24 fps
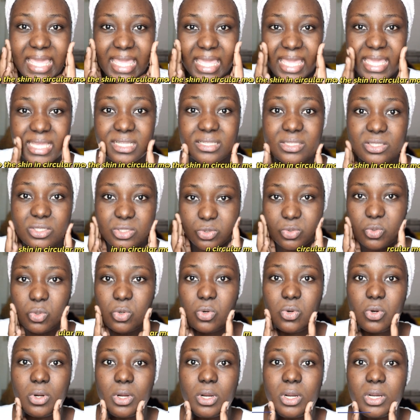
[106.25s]

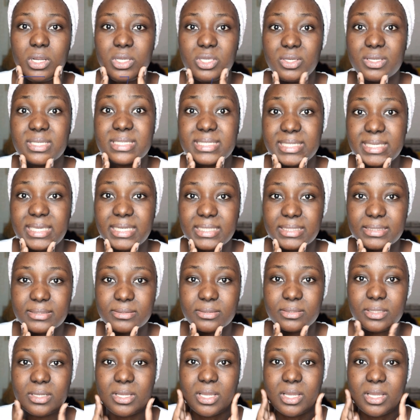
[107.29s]
into your skin